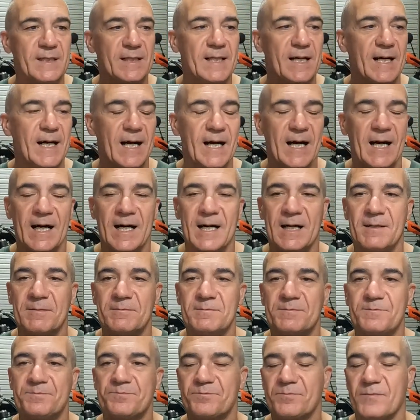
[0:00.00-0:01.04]

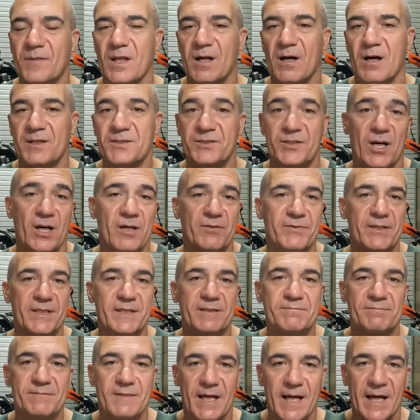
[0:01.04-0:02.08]
I dove
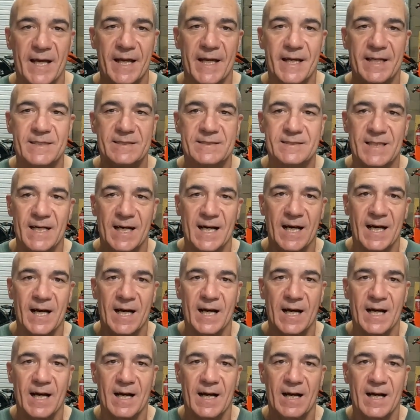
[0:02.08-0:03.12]
in
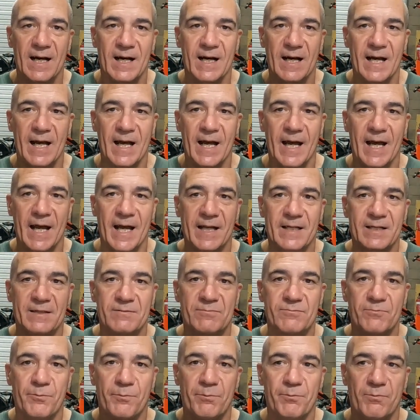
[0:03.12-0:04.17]

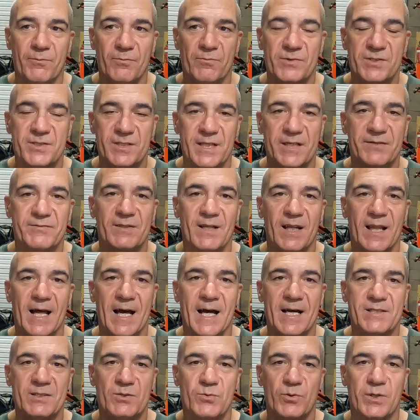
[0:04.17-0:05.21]
and received it
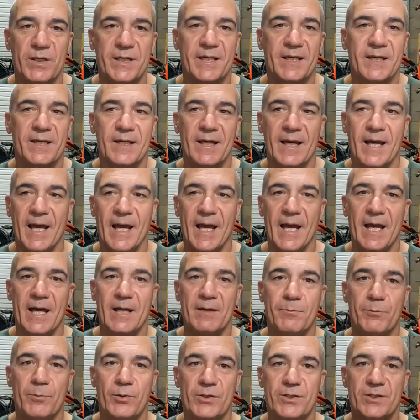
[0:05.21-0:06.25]
last week
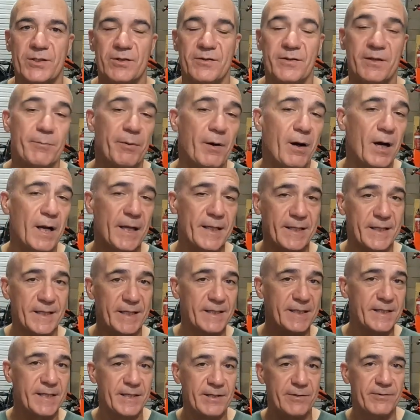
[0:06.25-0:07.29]
and put it on the bike,
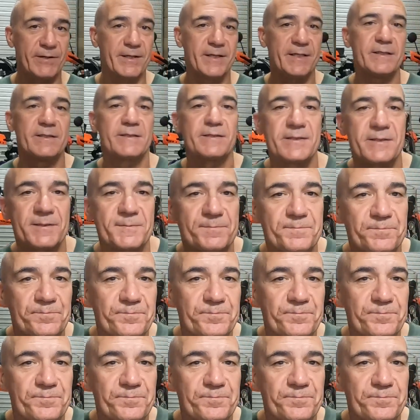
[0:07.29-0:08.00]
and here it is.